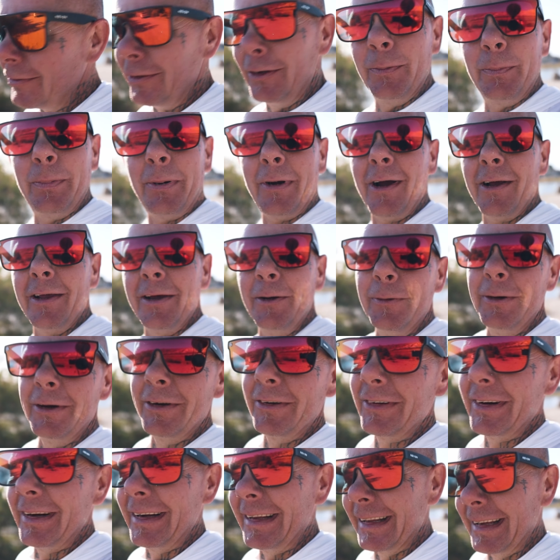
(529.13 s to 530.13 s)
you're probably
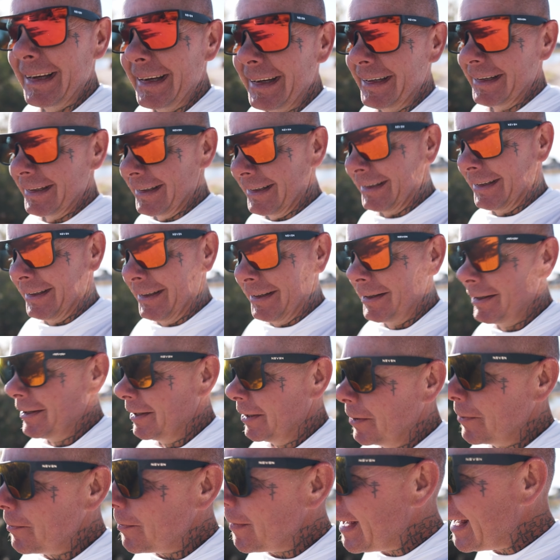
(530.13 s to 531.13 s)
wondering like,
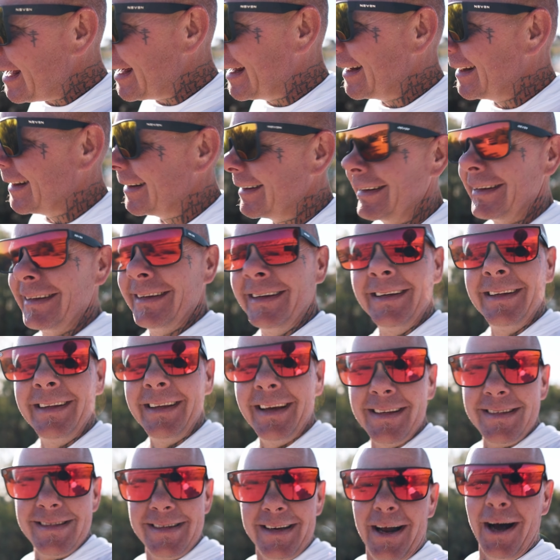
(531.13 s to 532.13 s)
man,
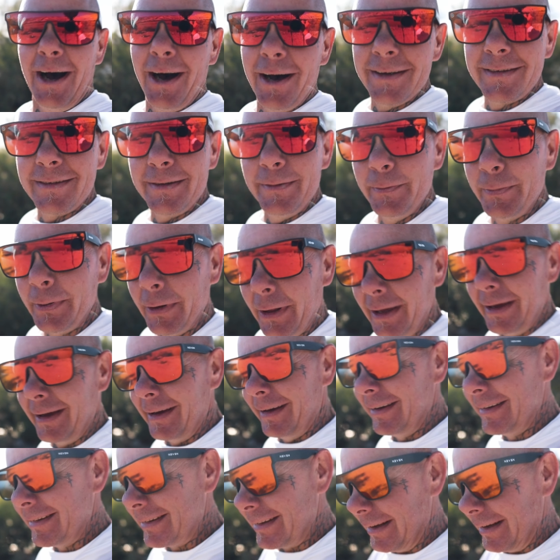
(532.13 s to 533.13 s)
that's an awesome place.